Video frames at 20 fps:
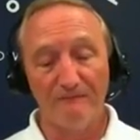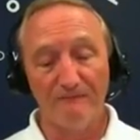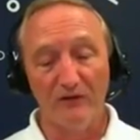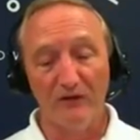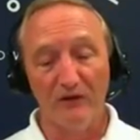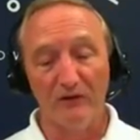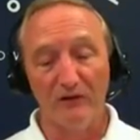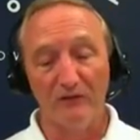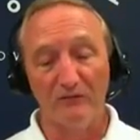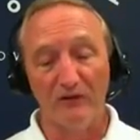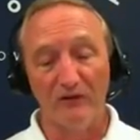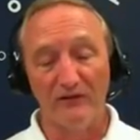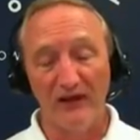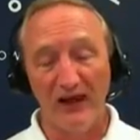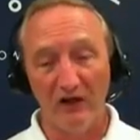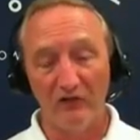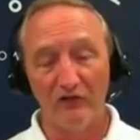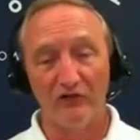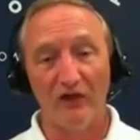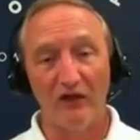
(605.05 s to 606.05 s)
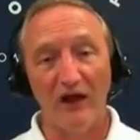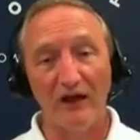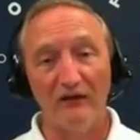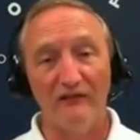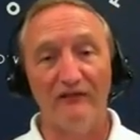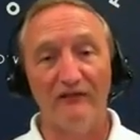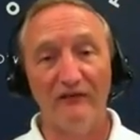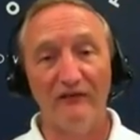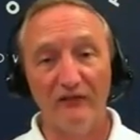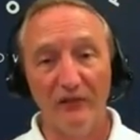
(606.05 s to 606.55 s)
the downside
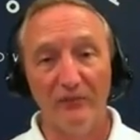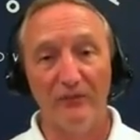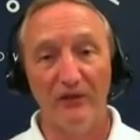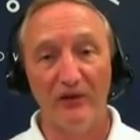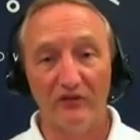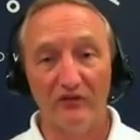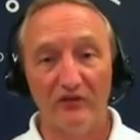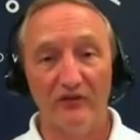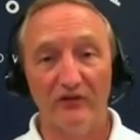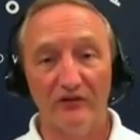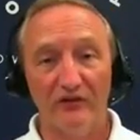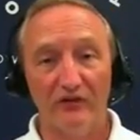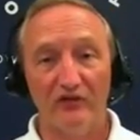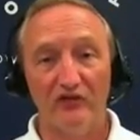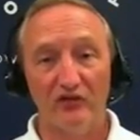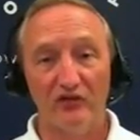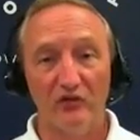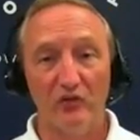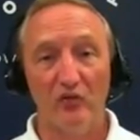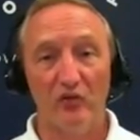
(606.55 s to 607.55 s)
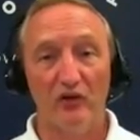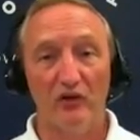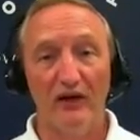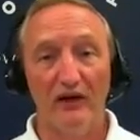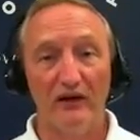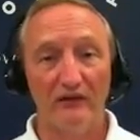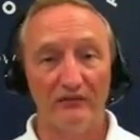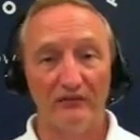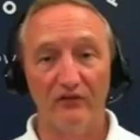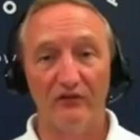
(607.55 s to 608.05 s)
of every business that you will
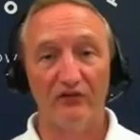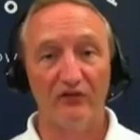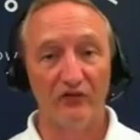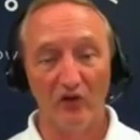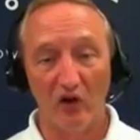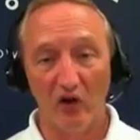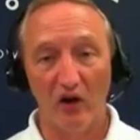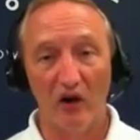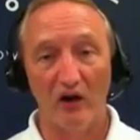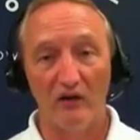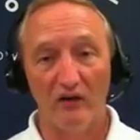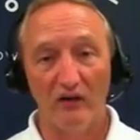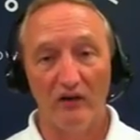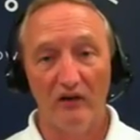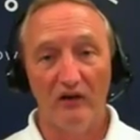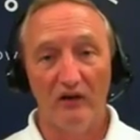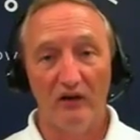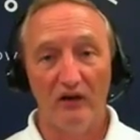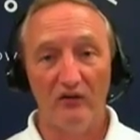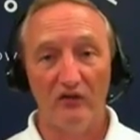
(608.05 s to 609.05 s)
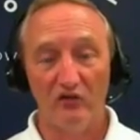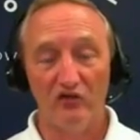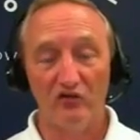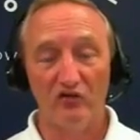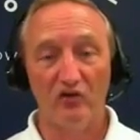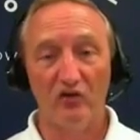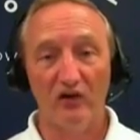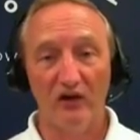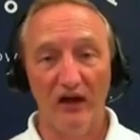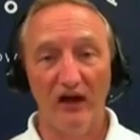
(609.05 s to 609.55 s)
ever start is that
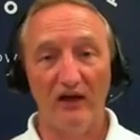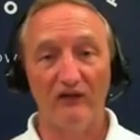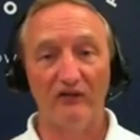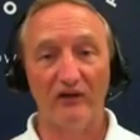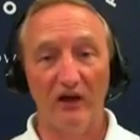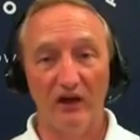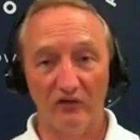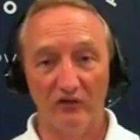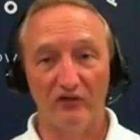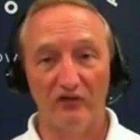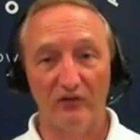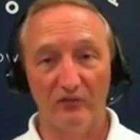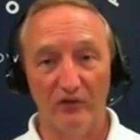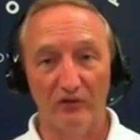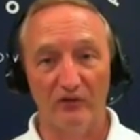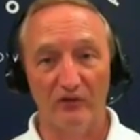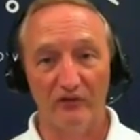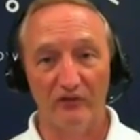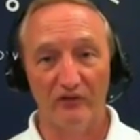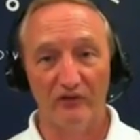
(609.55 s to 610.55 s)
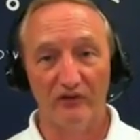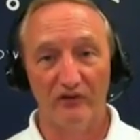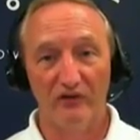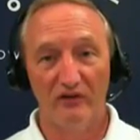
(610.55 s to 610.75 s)
you're going to have customers.